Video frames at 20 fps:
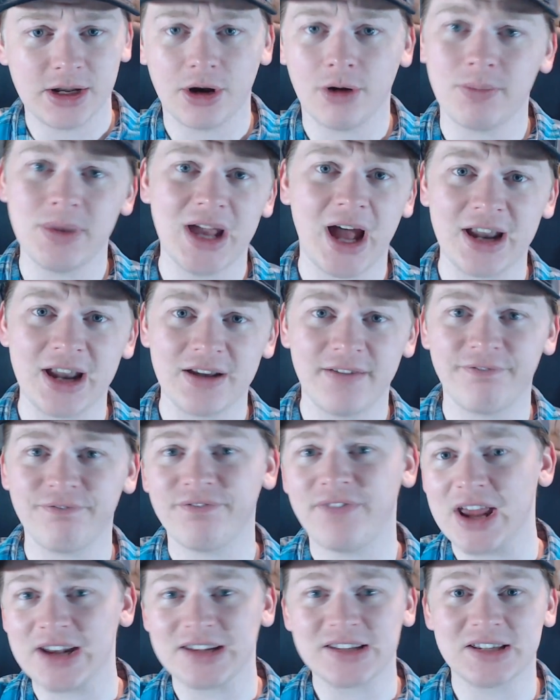behind a
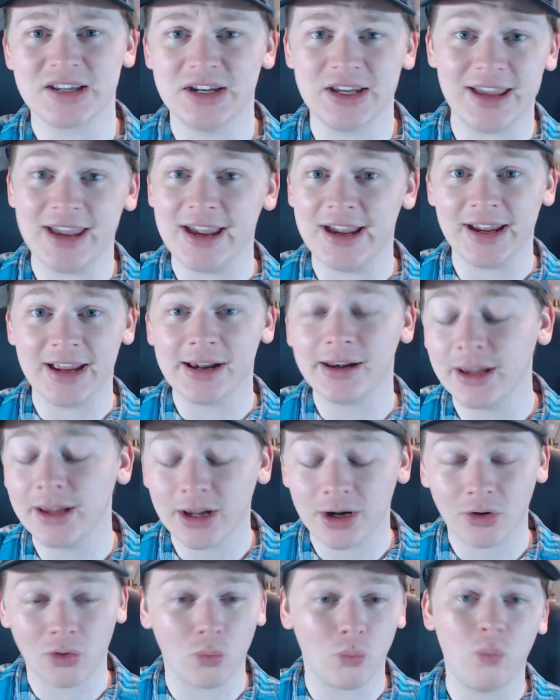fence and you can't get
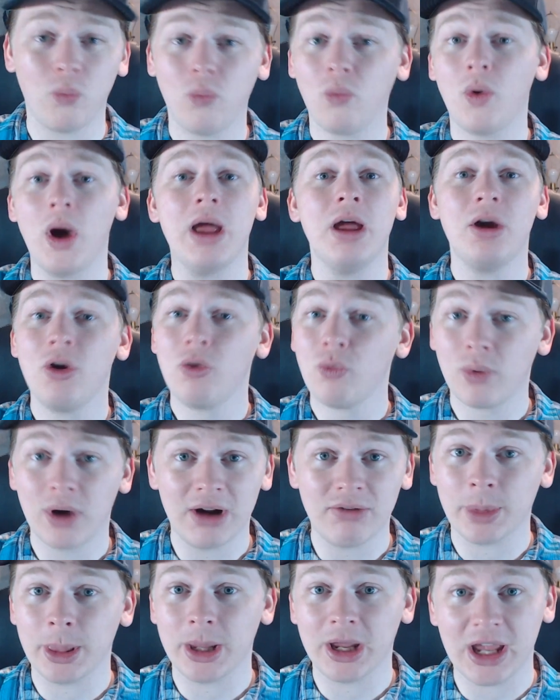in, or
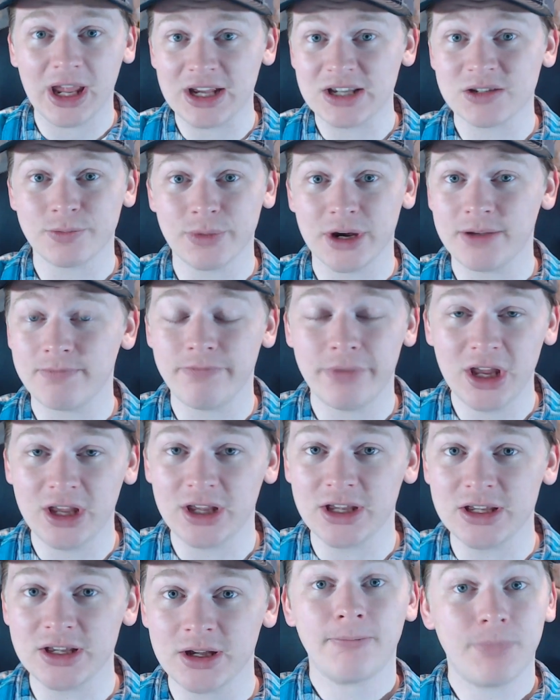whatever the case may
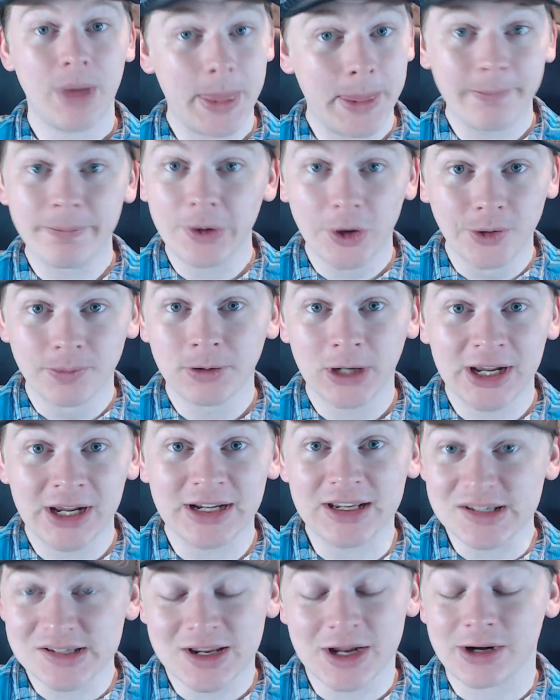be. But the build plate
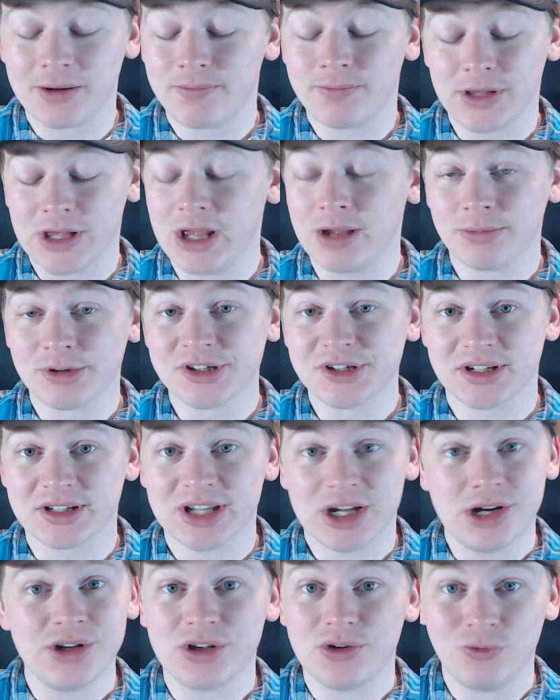is going to be able to
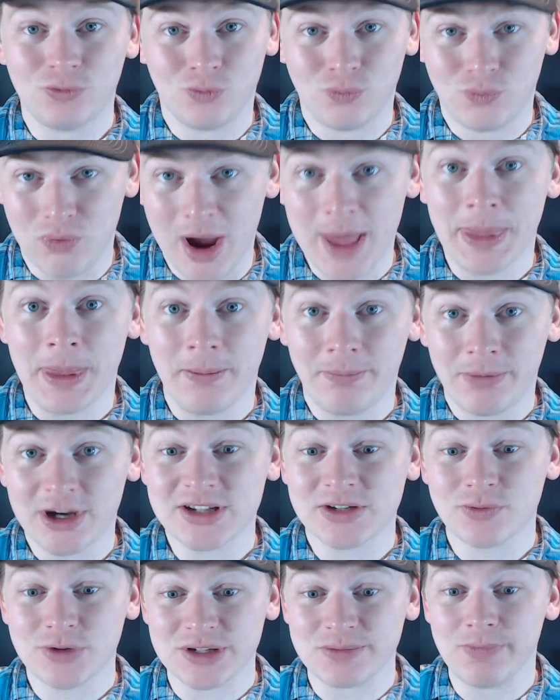tell you when the
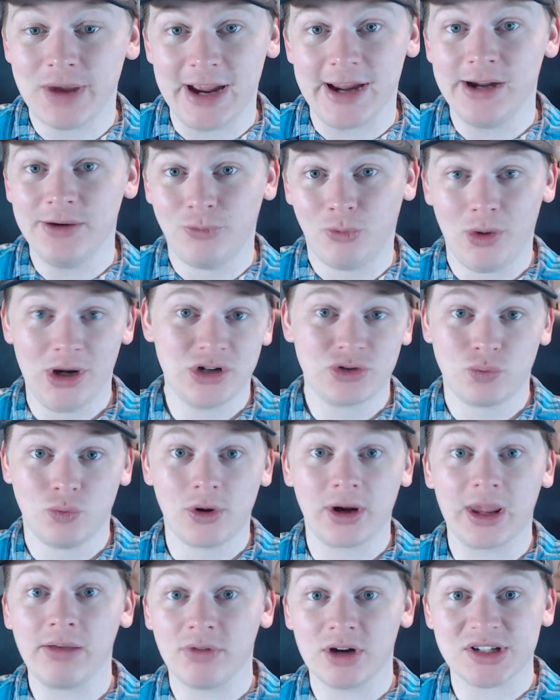bus was made, which will
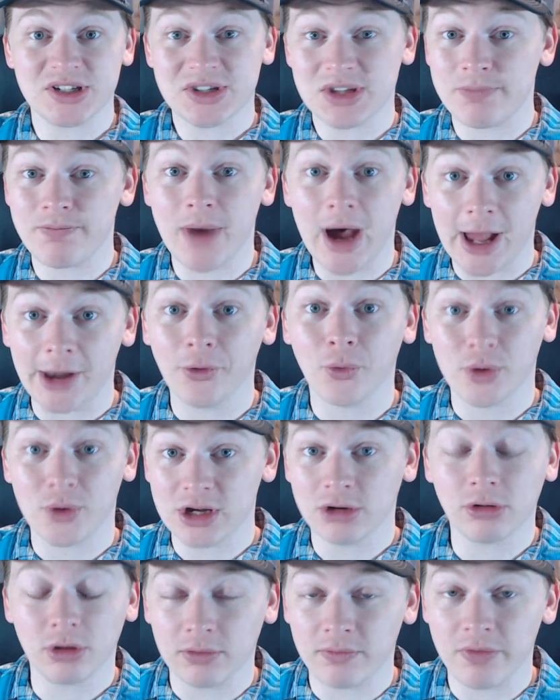give us the model
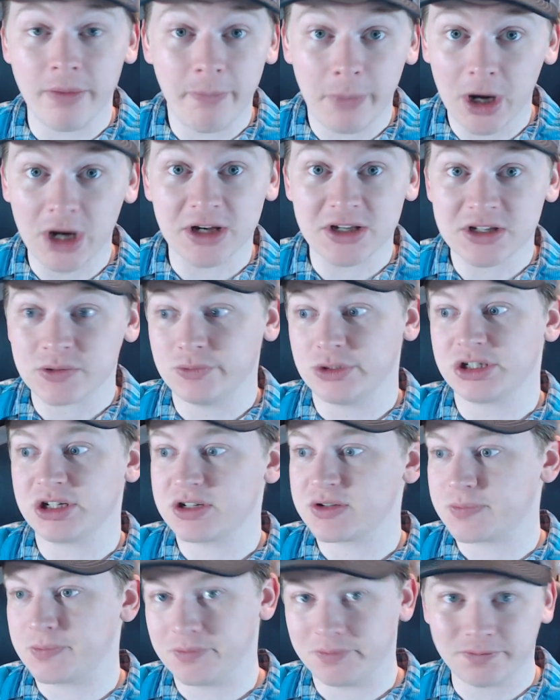year of the bus, which
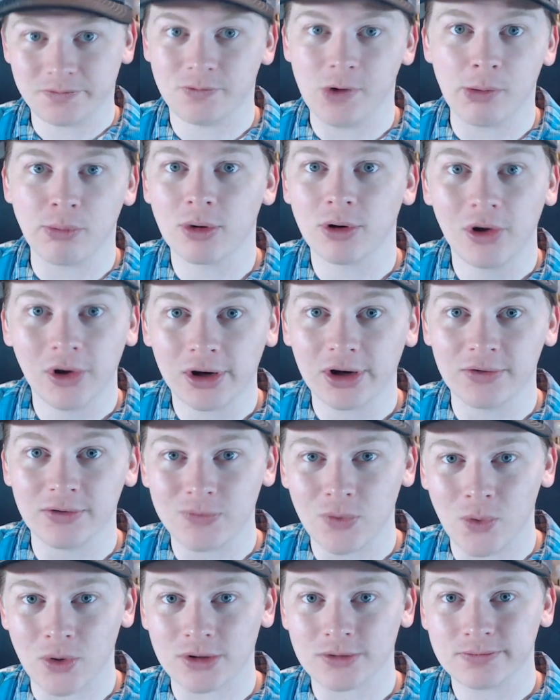is what we're looking for.